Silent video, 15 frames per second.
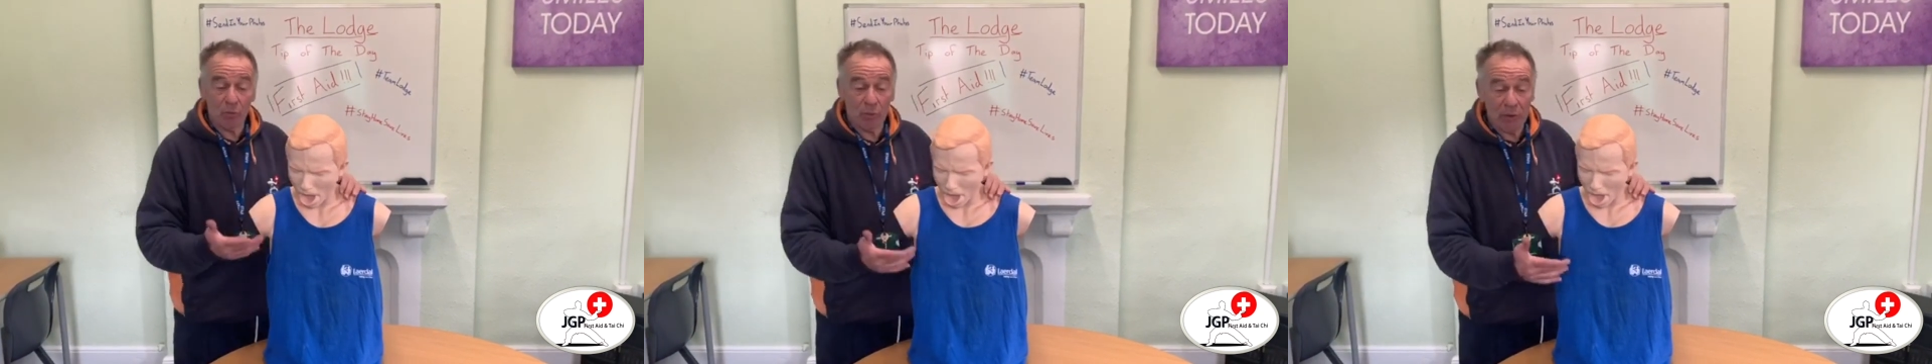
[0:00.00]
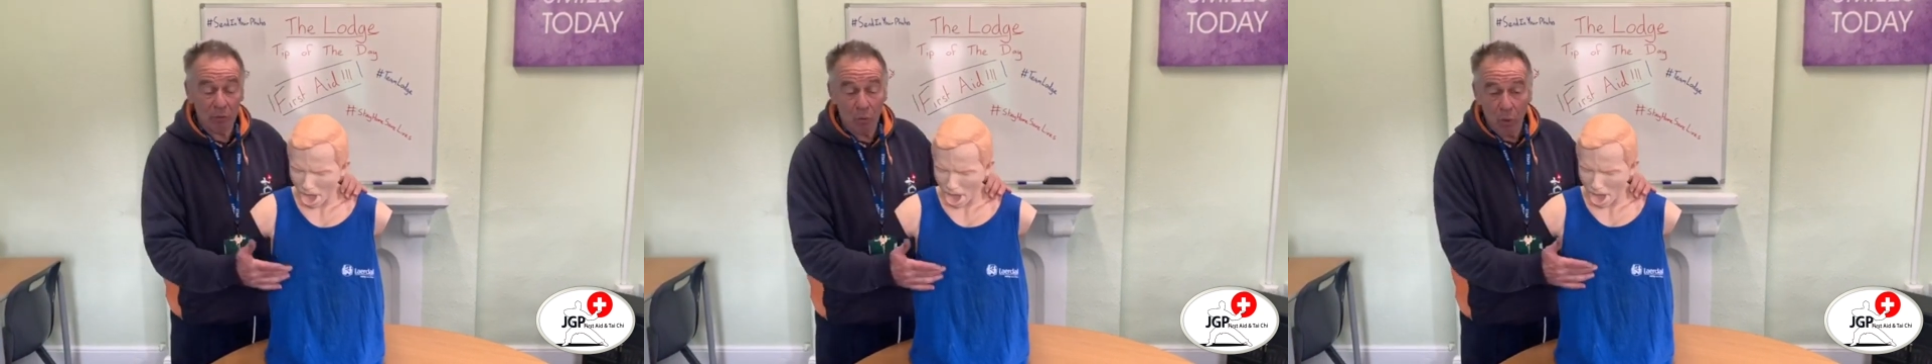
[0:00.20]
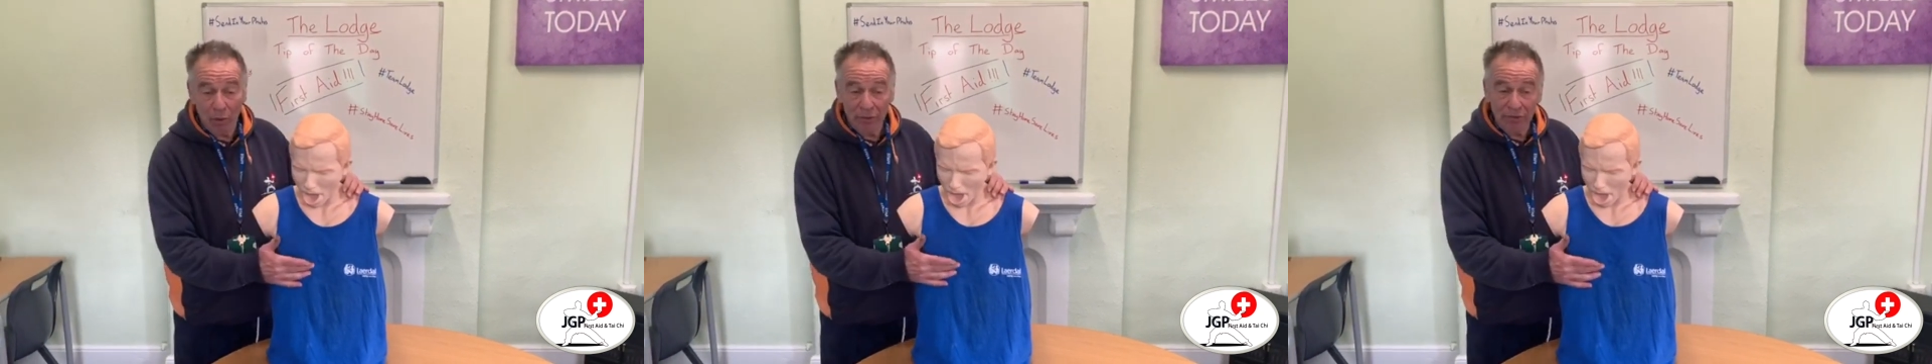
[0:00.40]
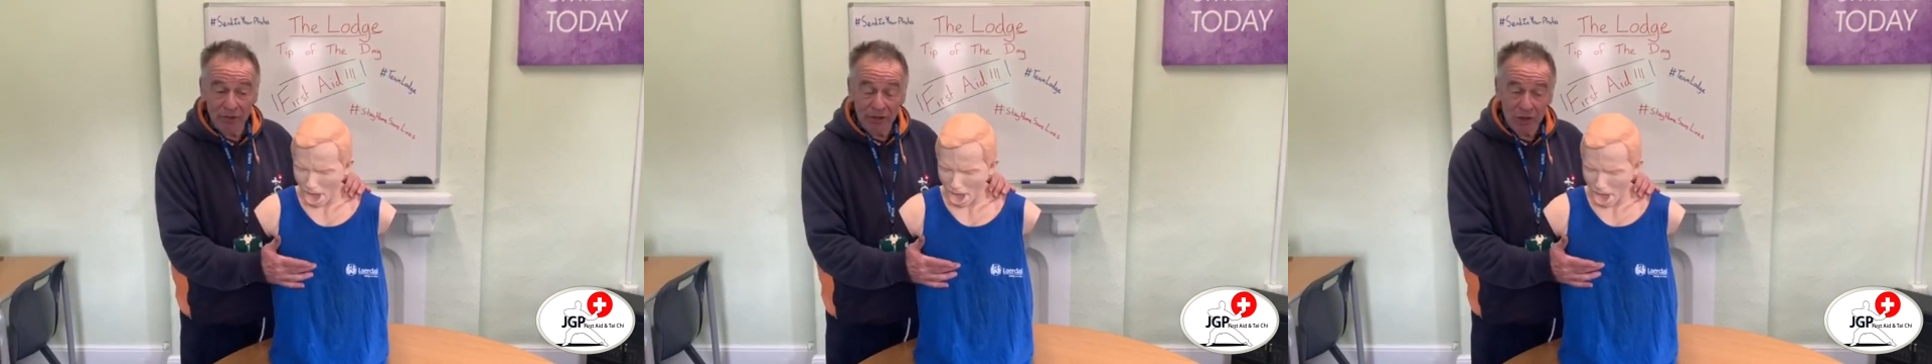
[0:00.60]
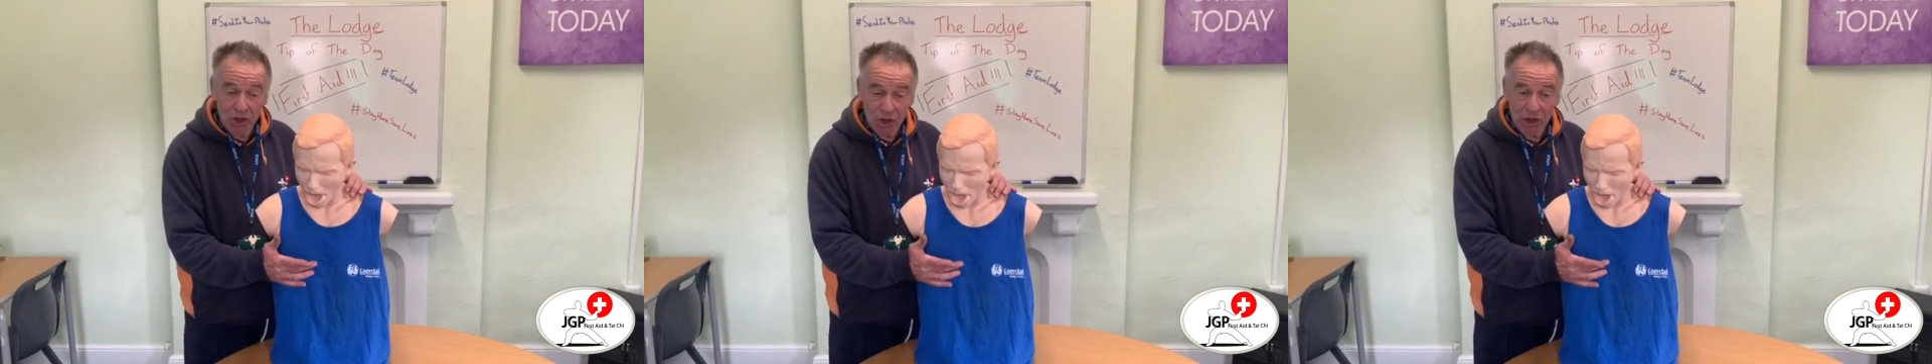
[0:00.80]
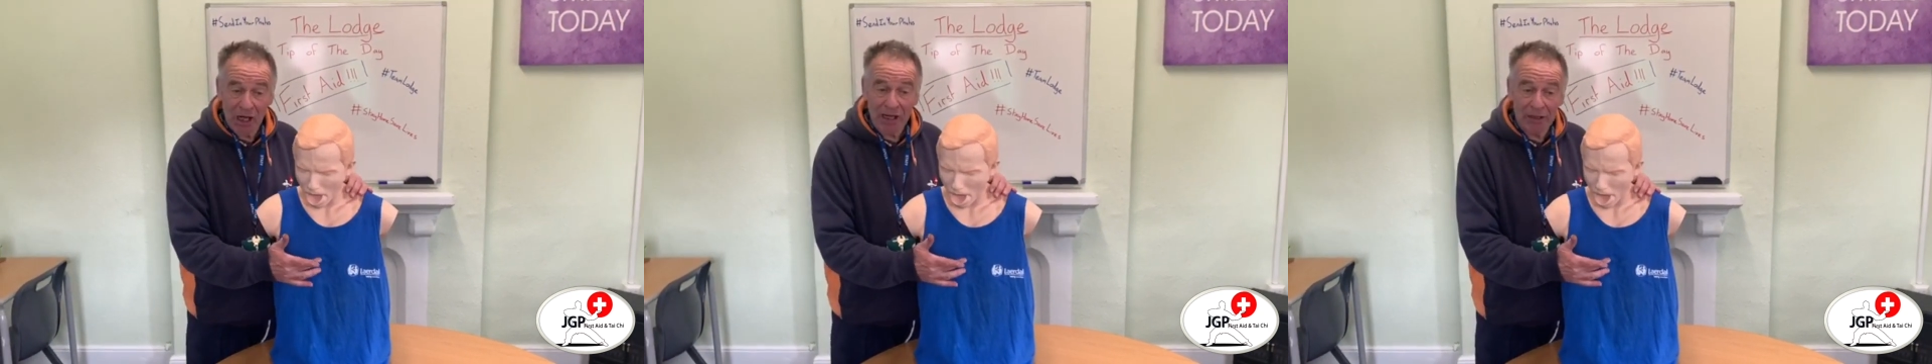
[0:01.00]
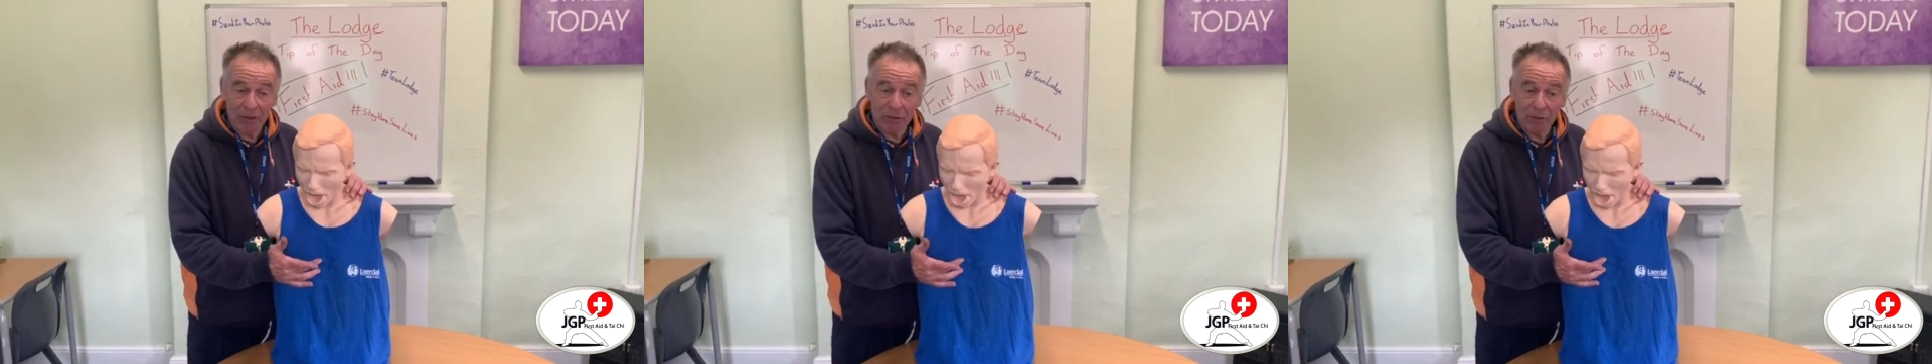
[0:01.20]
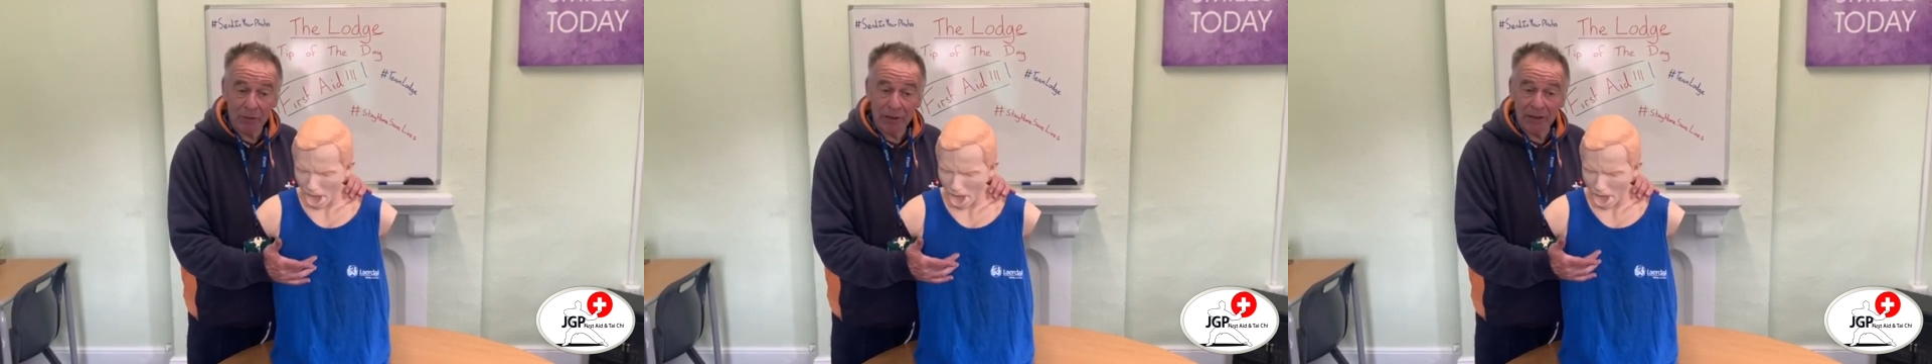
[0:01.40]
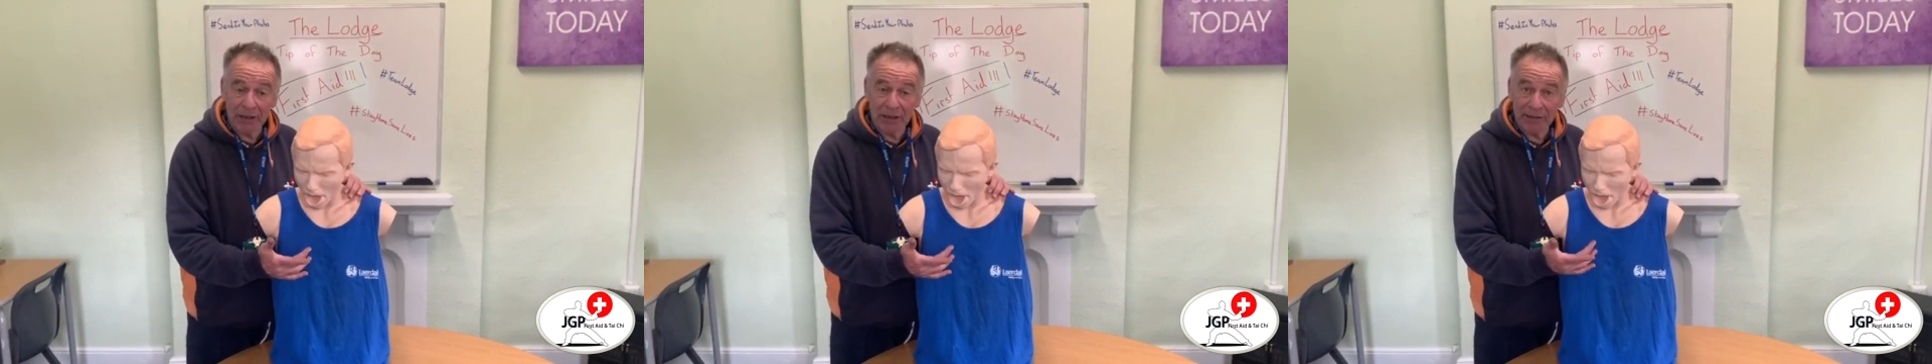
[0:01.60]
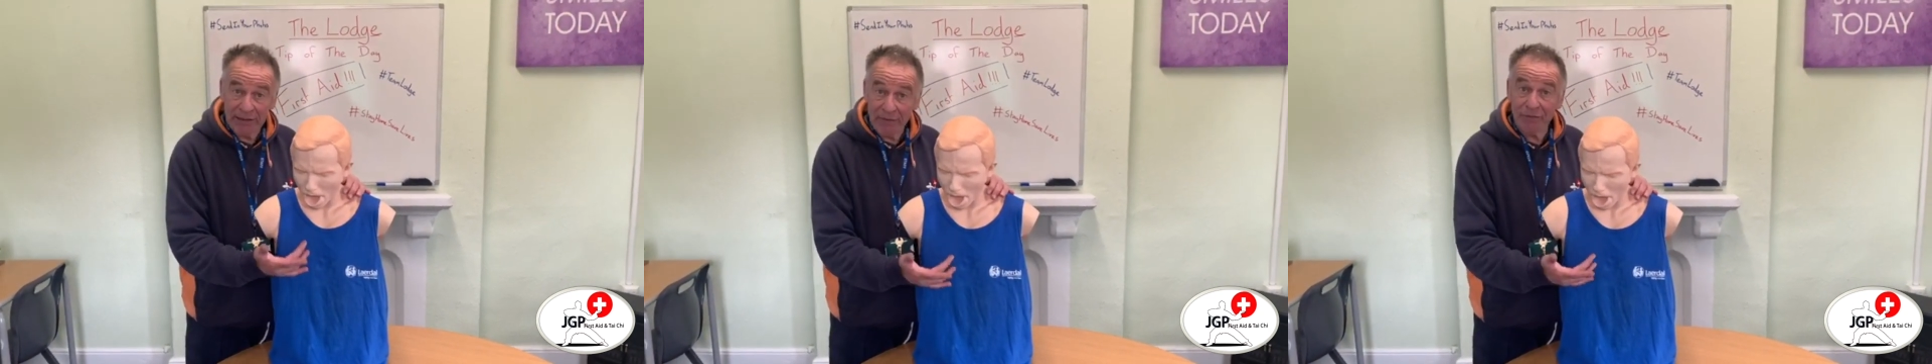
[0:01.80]
we want the child
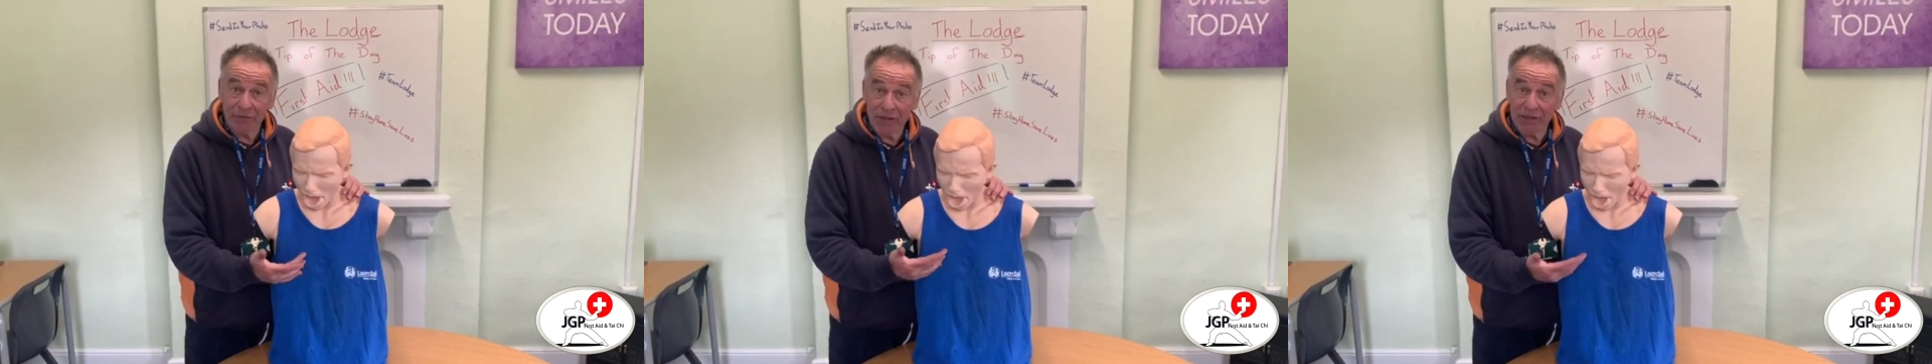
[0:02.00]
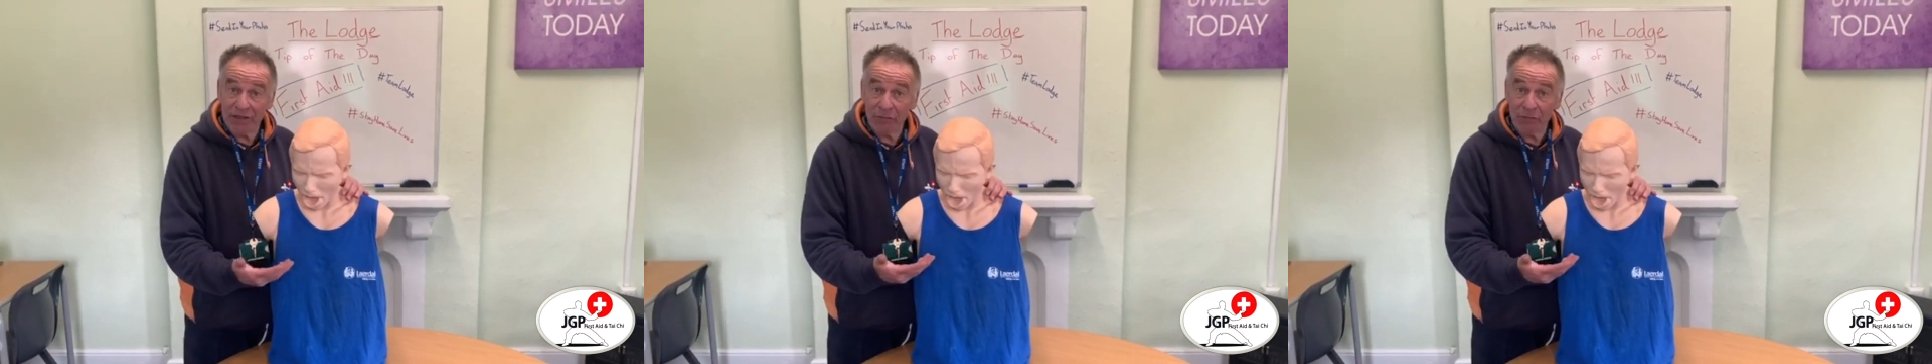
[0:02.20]
and the infant,